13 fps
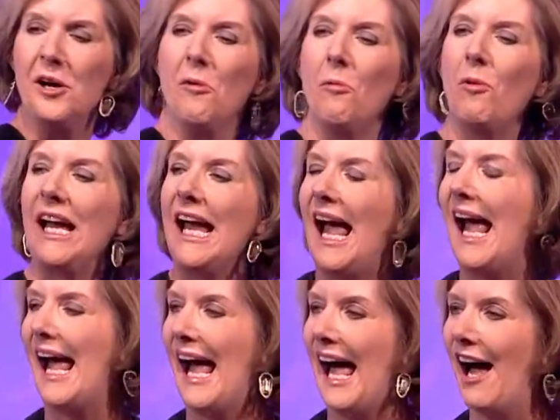We
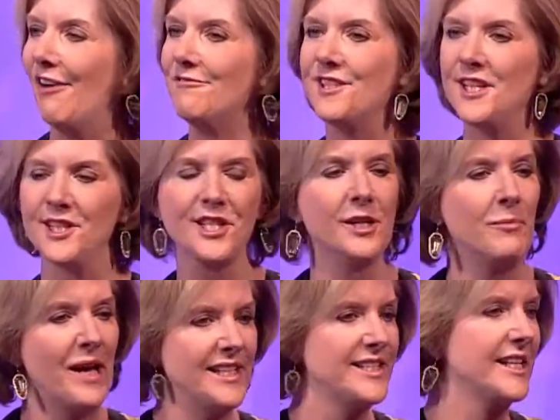have such an
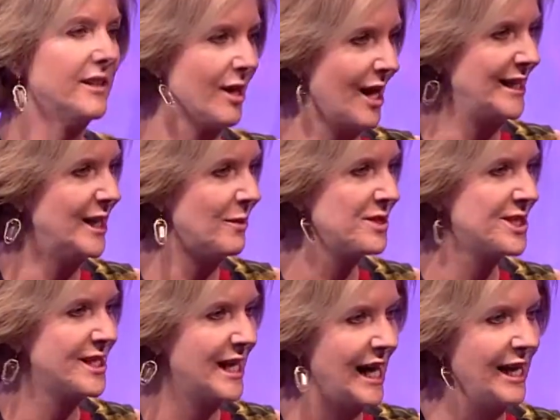amazing lineup
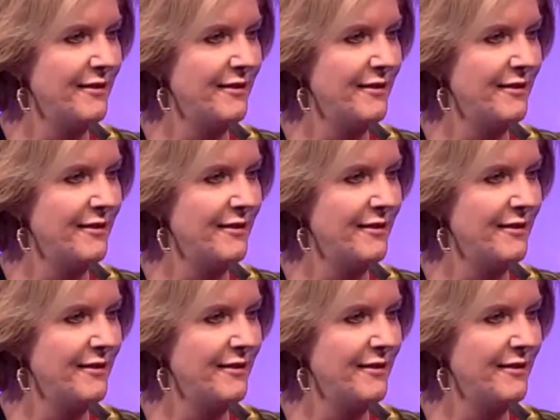today.